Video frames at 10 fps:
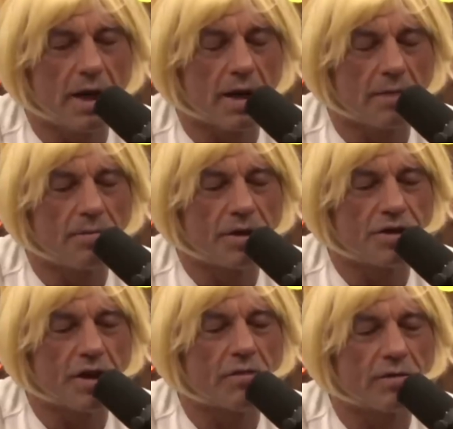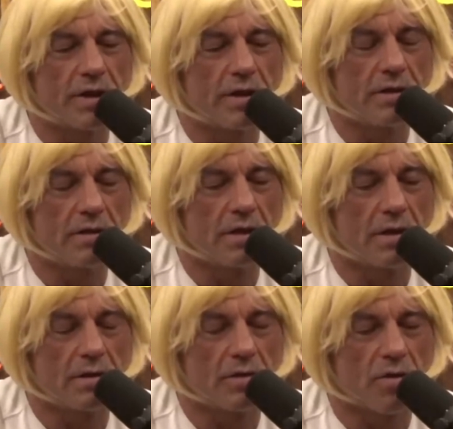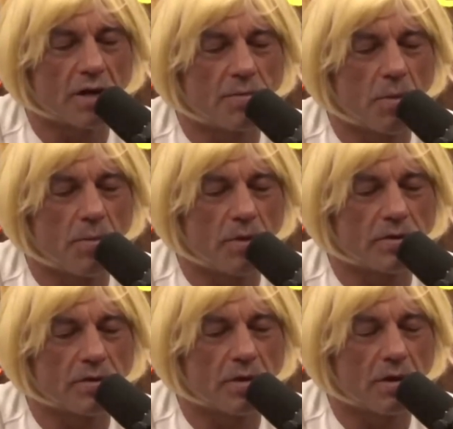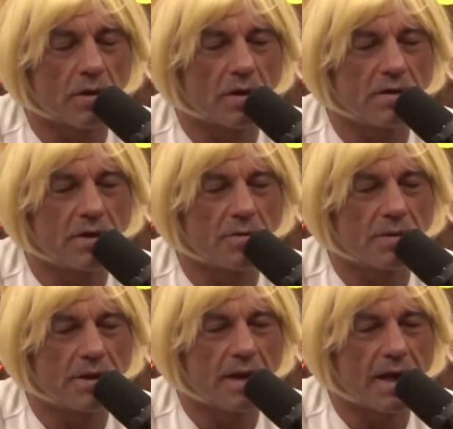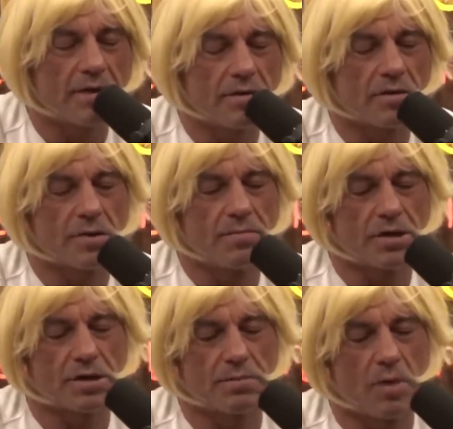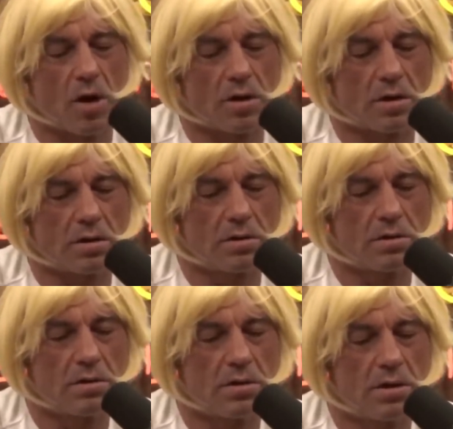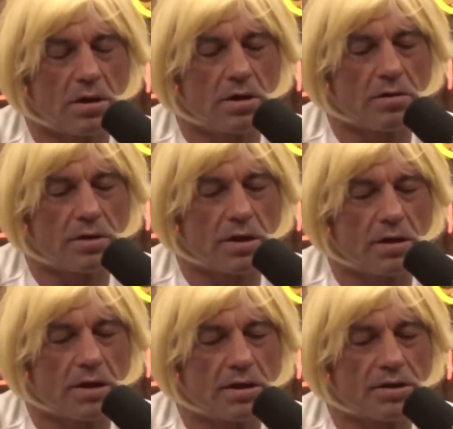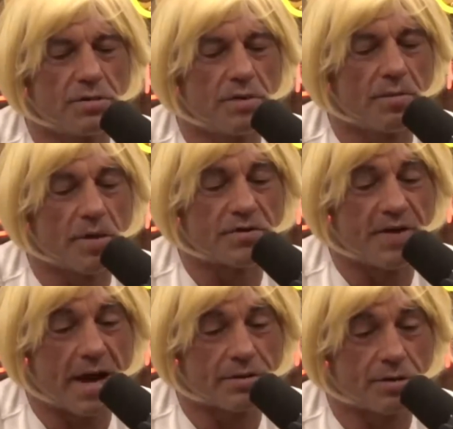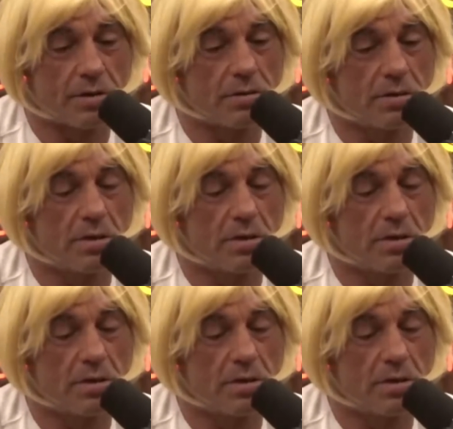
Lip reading: yeah, but generally, crossbow bolts are considerably lighter. They're much smaller, and they're much faster.